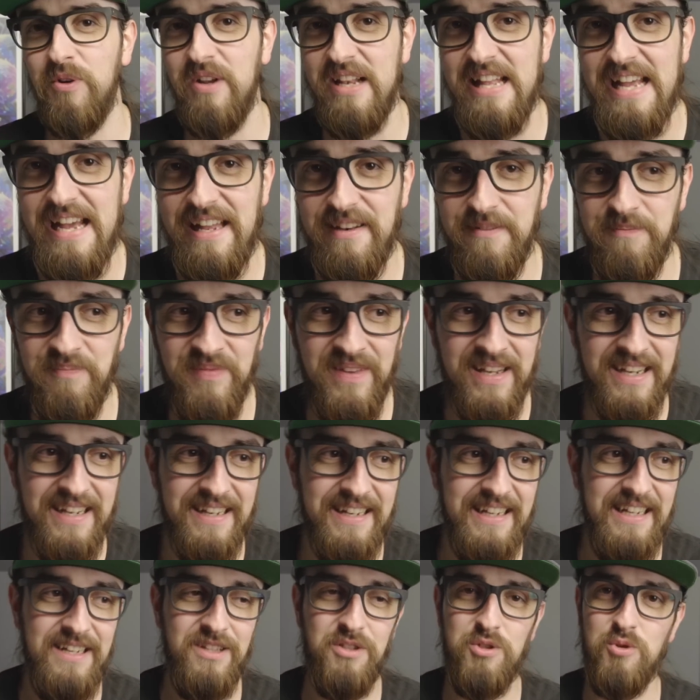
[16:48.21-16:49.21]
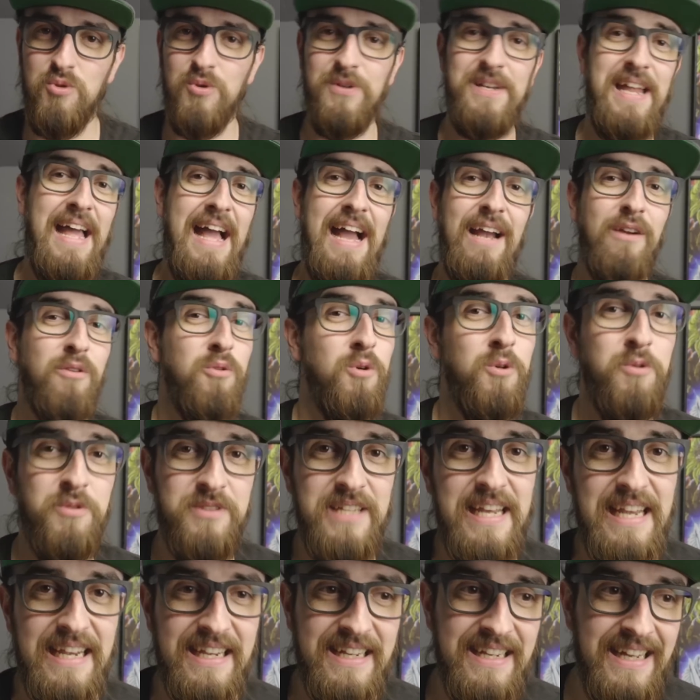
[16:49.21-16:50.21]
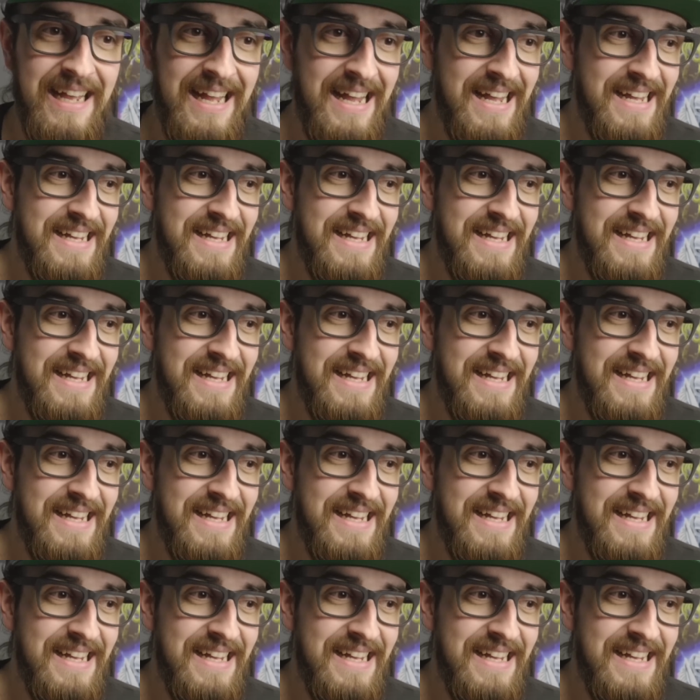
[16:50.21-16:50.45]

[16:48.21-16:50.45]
clan into an aggro deck